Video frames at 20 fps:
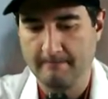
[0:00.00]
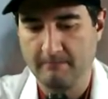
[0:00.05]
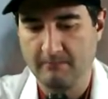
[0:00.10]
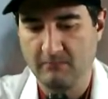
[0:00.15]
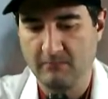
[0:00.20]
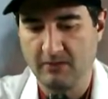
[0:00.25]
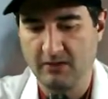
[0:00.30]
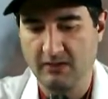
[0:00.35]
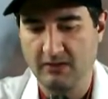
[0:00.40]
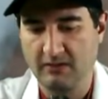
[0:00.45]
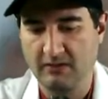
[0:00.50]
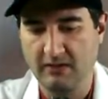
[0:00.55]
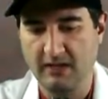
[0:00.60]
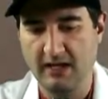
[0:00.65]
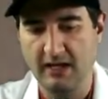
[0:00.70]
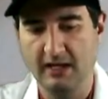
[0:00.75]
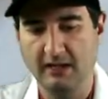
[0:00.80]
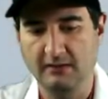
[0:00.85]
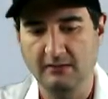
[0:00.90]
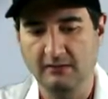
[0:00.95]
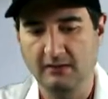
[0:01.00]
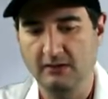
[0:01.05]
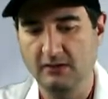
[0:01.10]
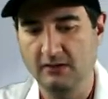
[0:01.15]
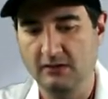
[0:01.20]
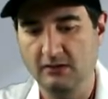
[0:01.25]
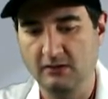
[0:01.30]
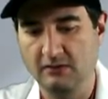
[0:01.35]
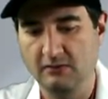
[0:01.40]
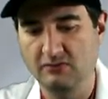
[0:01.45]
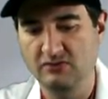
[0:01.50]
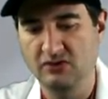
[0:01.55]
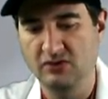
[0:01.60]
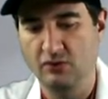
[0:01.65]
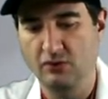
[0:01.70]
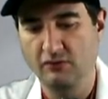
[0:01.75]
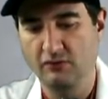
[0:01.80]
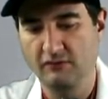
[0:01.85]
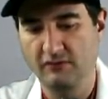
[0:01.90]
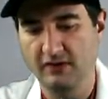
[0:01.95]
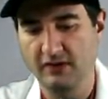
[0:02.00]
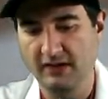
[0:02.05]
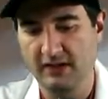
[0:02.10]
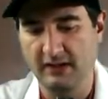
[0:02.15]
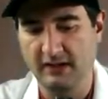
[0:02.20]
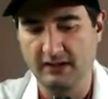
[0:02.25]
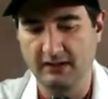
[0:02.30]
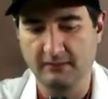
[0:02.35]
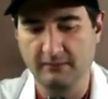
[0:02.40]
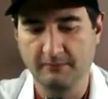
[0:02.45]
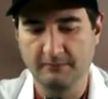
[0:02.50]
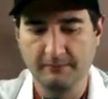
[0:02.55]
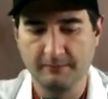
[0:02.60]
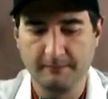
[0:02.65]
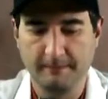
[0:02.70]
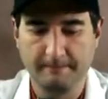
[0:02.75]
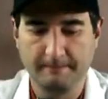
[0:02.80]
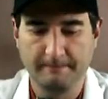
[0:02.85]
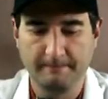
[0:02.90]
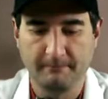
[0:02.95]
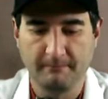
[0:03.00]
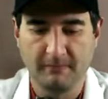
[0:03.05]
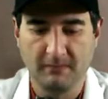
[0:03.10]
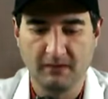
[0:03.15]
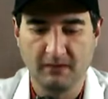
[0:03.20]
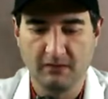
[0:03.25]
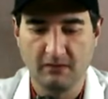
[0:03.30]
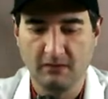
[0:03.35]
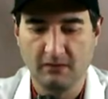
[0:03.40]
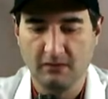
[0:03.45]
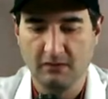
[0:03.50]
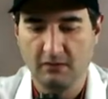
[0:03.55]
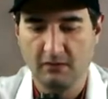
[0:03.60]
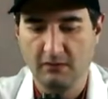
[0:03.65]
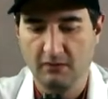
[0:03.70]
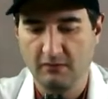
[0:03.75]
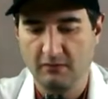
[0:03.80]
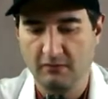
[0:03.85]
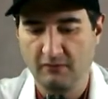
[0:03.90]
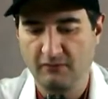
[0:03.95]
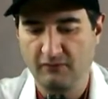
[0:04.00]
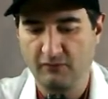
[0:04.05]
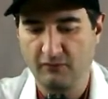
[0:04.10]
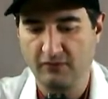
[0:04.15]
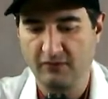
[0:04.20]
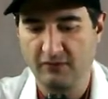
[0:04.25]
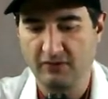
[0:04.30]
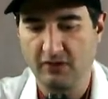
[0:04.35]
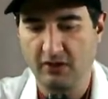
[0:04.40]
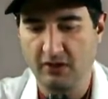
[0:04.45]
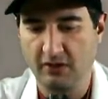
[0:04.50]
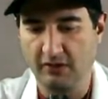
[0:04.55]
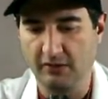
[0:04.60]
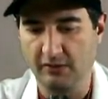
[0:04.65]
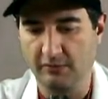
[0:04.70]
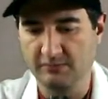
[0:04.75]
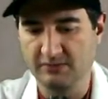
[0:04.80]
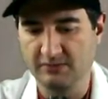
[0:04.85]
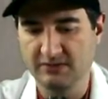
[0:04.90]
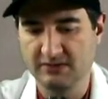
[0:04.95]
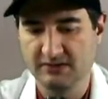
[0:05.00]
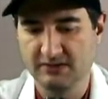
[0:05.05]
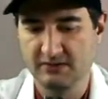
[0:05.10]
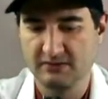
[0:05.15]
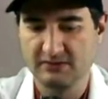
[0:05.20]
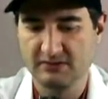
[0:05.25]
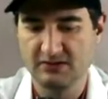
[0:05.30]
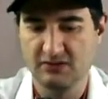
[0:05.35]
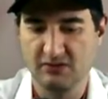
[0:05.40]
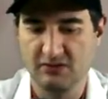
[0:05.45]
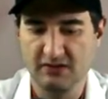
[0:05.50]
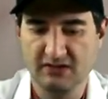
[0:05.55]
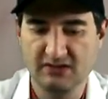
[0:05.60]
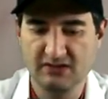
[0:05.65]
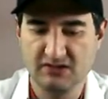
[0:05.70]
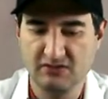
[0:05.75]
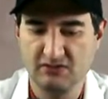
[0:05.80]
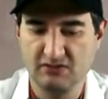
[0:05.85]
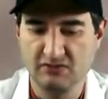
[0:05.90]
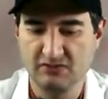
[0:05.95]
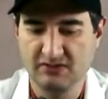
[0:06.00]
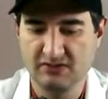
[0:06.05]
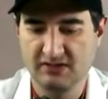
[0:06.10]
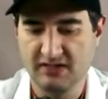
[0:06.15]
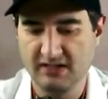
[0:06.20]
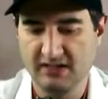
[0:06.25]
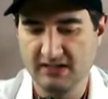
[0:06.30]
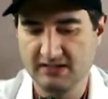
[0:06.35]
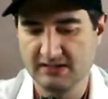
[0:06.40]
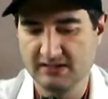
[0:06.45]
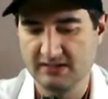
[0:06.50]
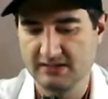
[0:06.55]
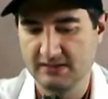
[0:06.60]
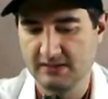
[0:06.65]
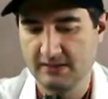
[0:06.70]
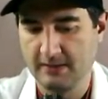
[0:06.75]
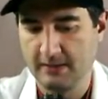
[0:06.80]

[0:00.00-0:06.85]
like that. And then there's an overhang for the columns. So let's use this